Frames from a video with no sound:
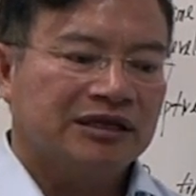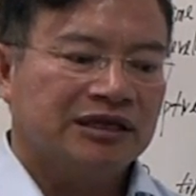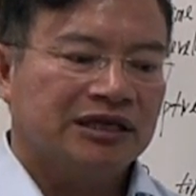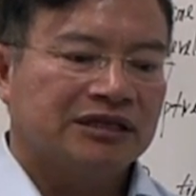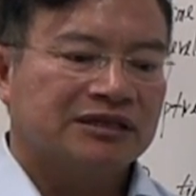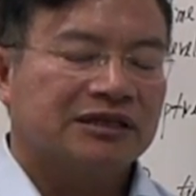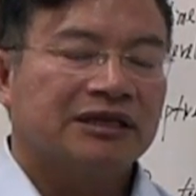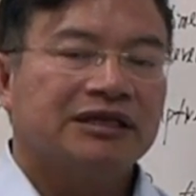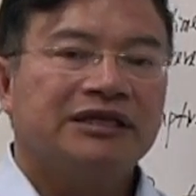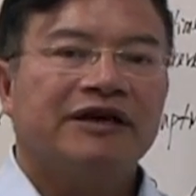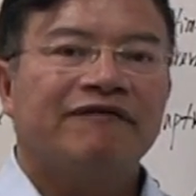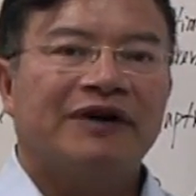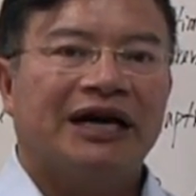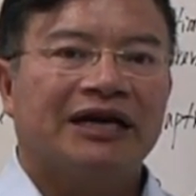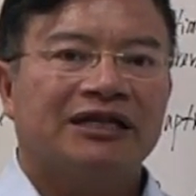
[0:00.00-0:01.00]
it's a
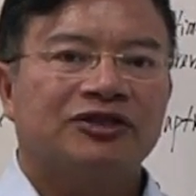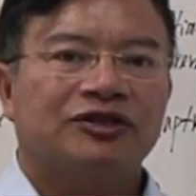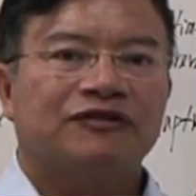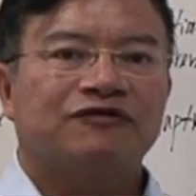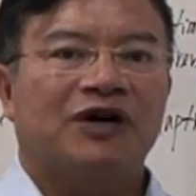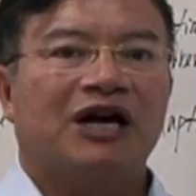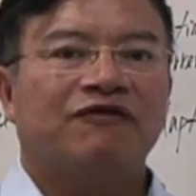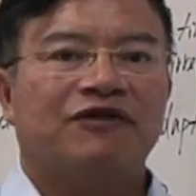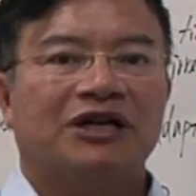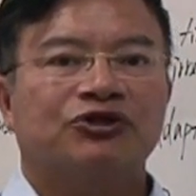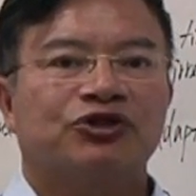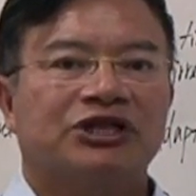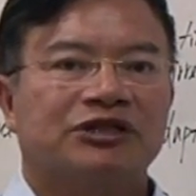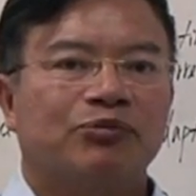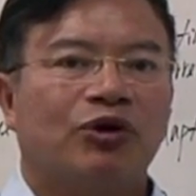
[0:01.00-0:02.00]
EM violation from
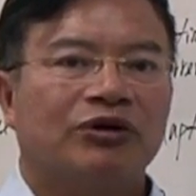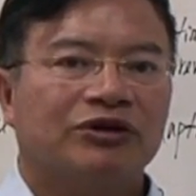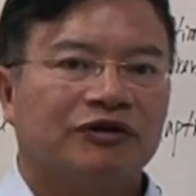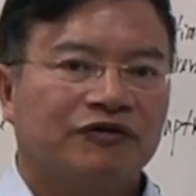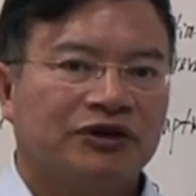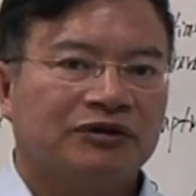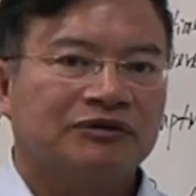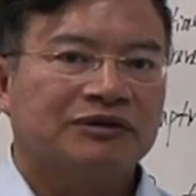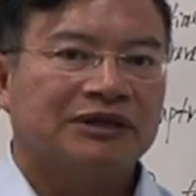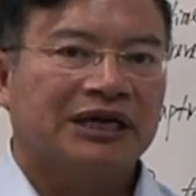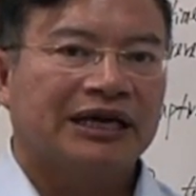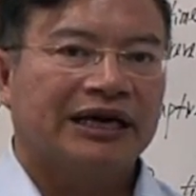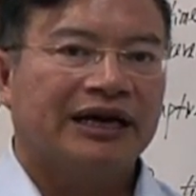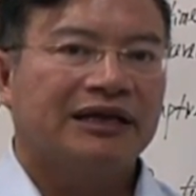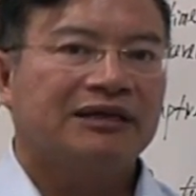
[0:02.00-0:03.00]
foundry's point of view.
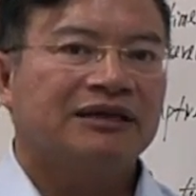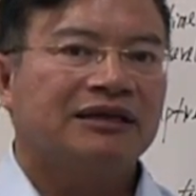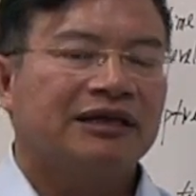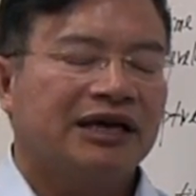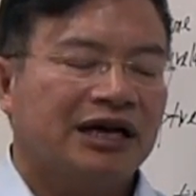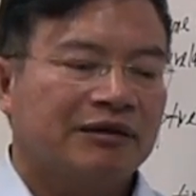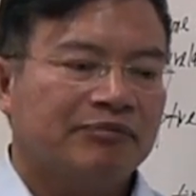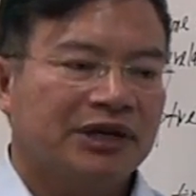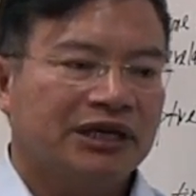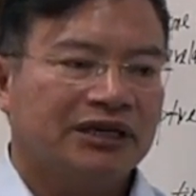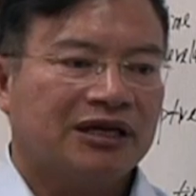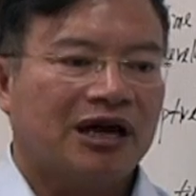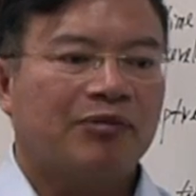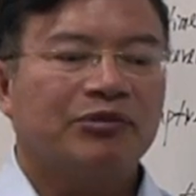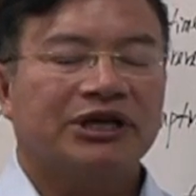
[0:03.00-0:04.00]
And there are
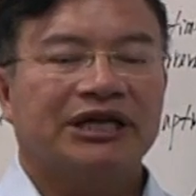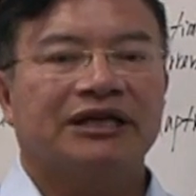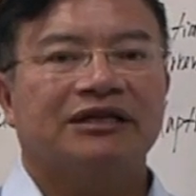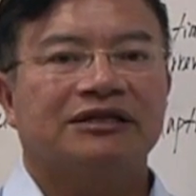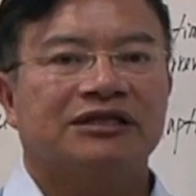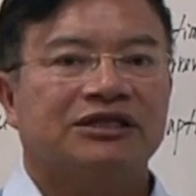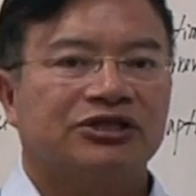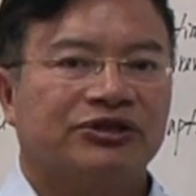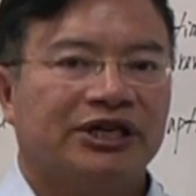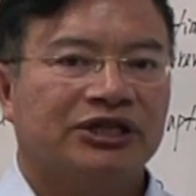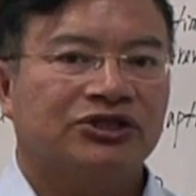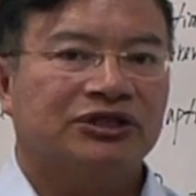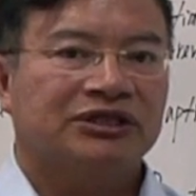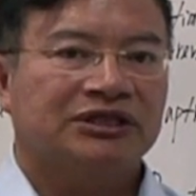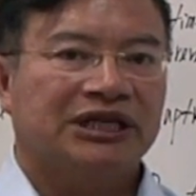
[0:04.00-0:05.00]
many complicated
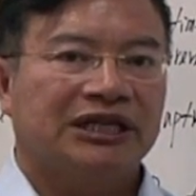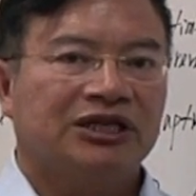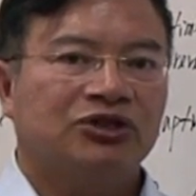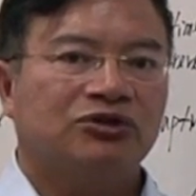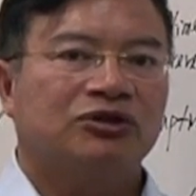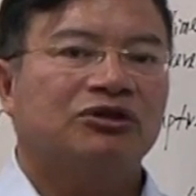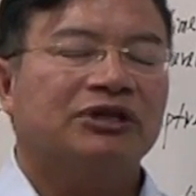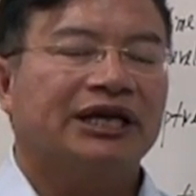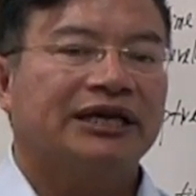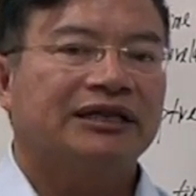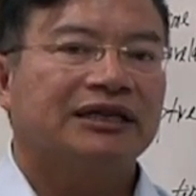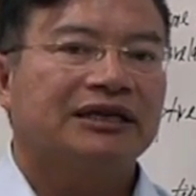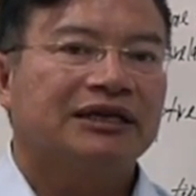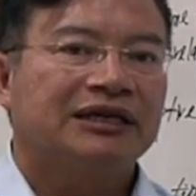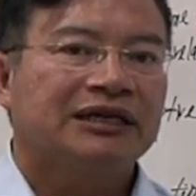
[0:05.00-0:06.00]
situations they need to look at.
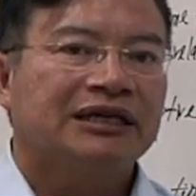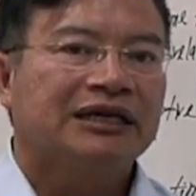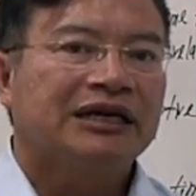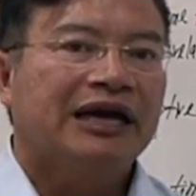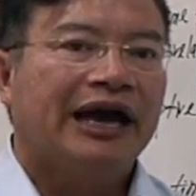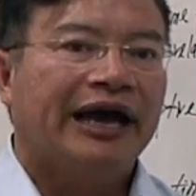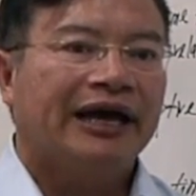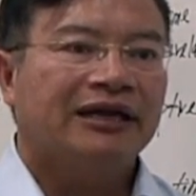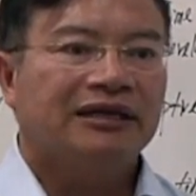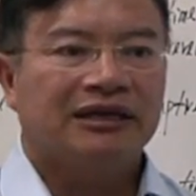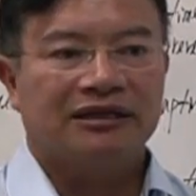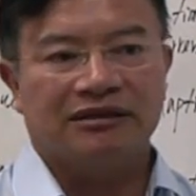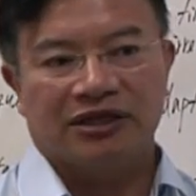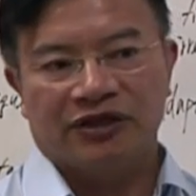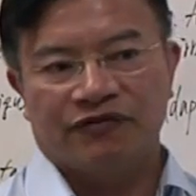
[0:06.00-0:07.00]

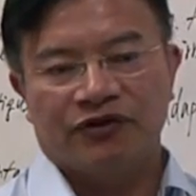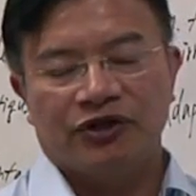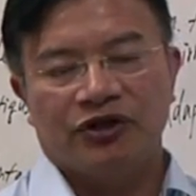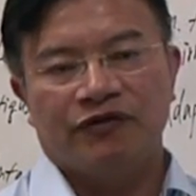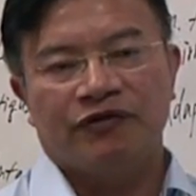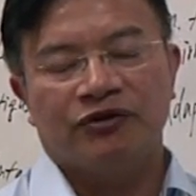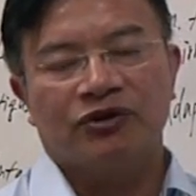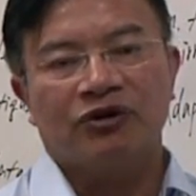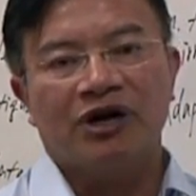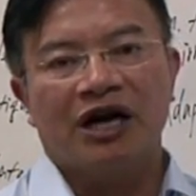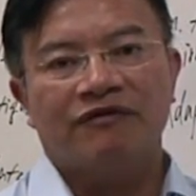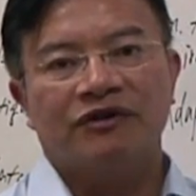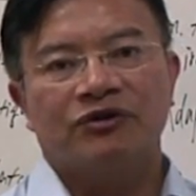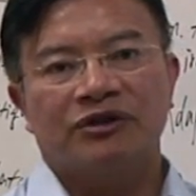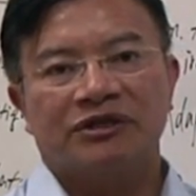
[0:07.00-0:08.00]
And if, if you don't
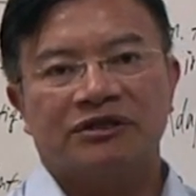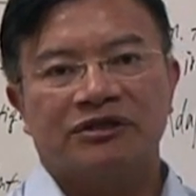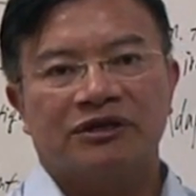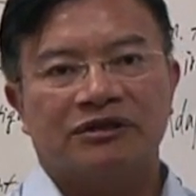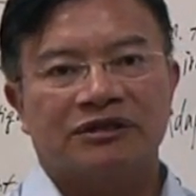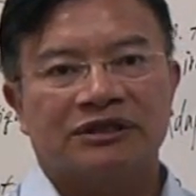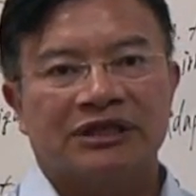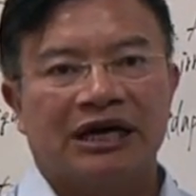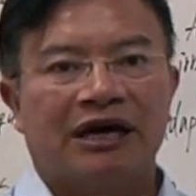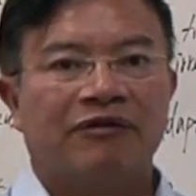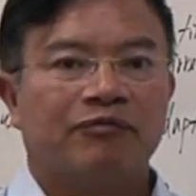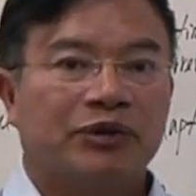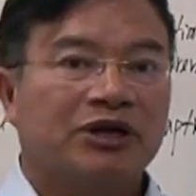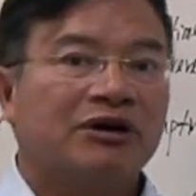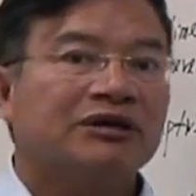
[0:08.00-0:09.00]
have a resource,
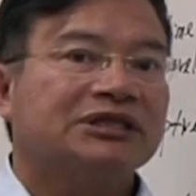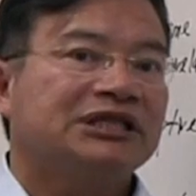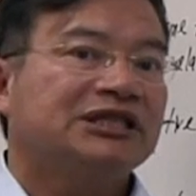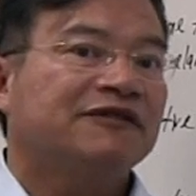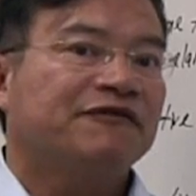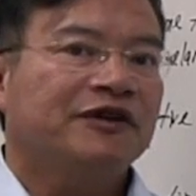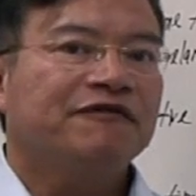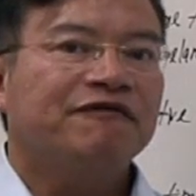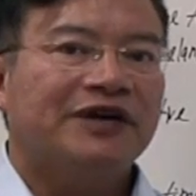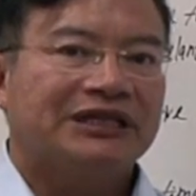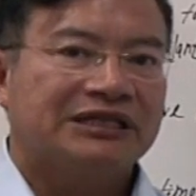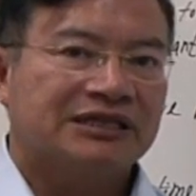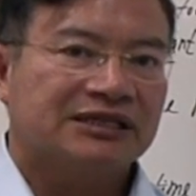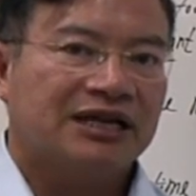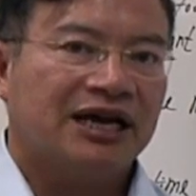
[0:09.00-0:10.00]
uh, because in the
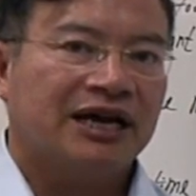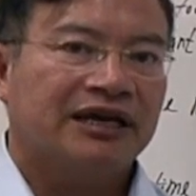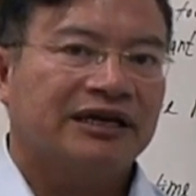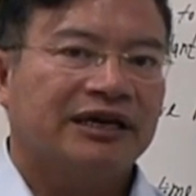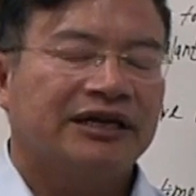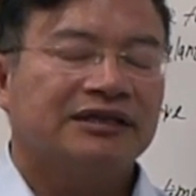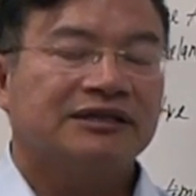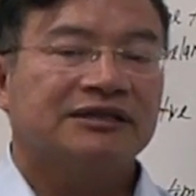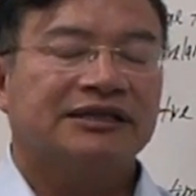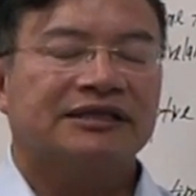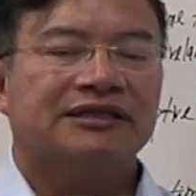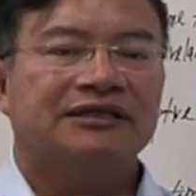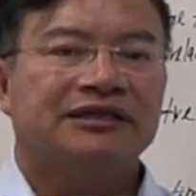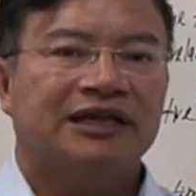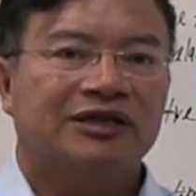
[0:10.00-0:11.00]
FinFET design, in
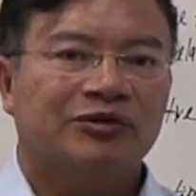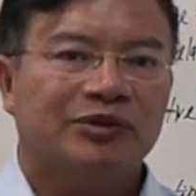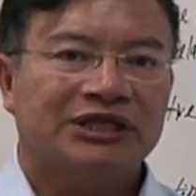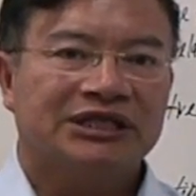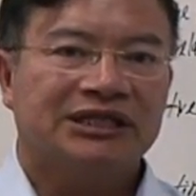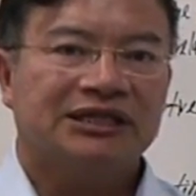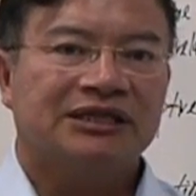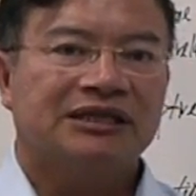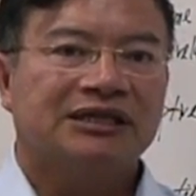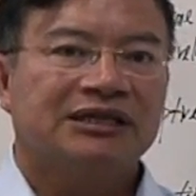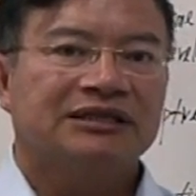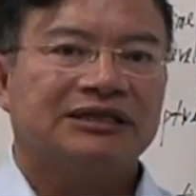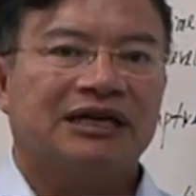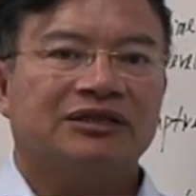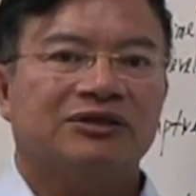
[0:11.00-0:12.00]
16 nanometer
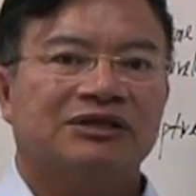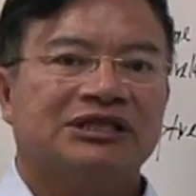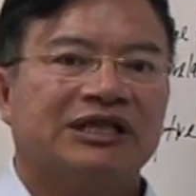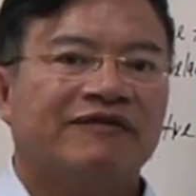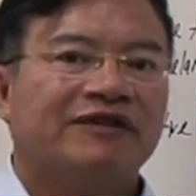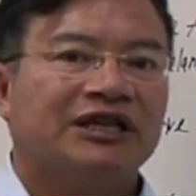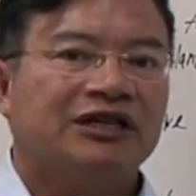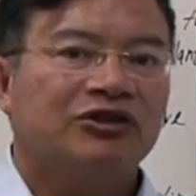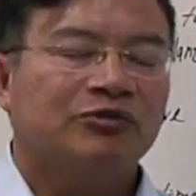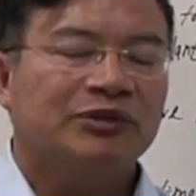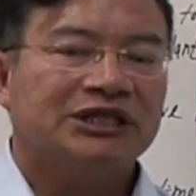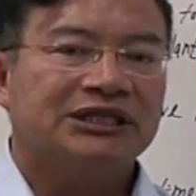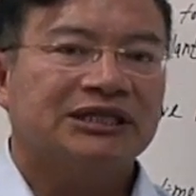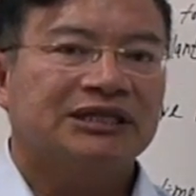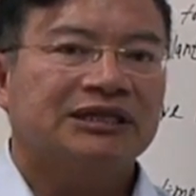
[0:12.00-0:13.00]
down to 7
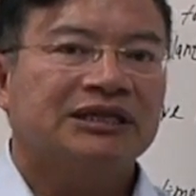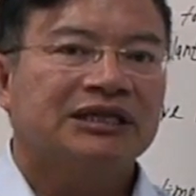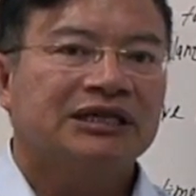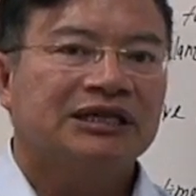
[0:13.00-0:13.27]
nanometer,